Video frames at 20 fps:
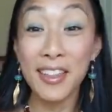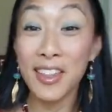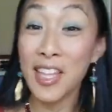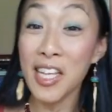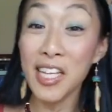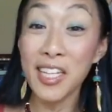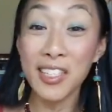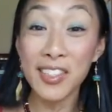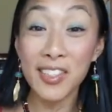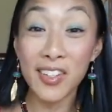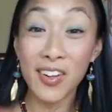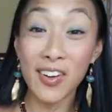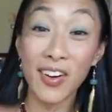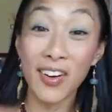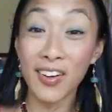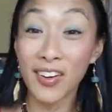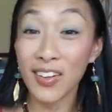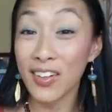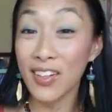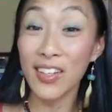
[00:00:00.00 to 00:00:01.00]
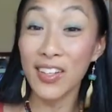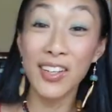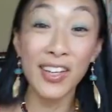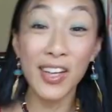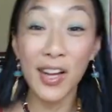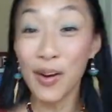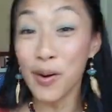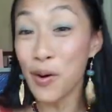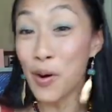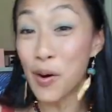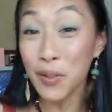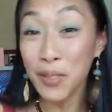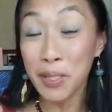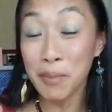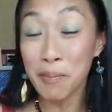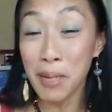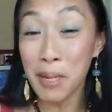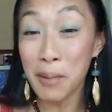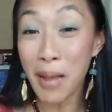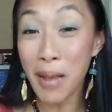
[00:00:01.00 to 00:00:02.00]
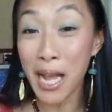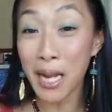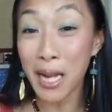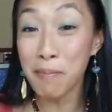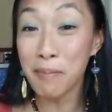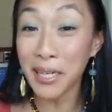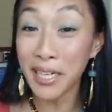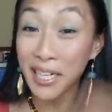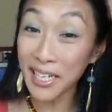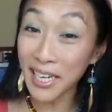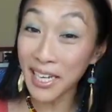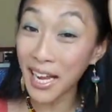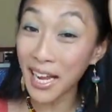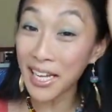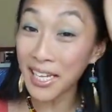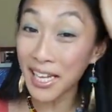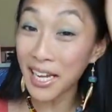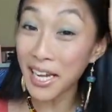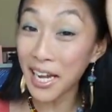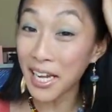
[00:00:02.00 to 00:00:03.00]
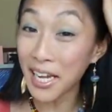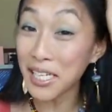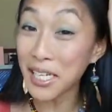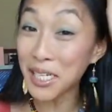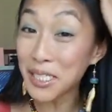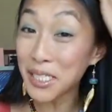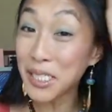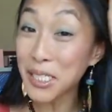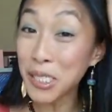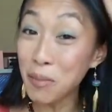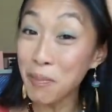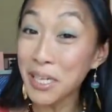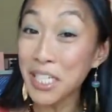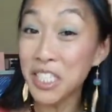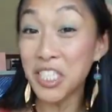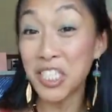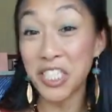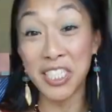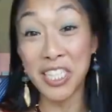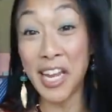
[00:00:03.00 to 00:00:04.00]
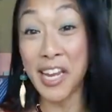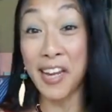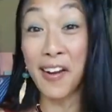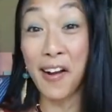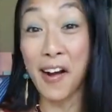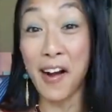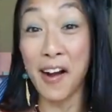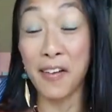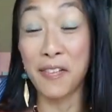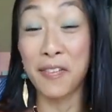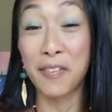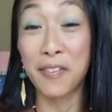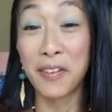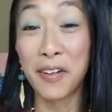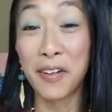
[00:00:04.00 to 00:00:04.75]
things are, you know, holding me back, but I still might just take off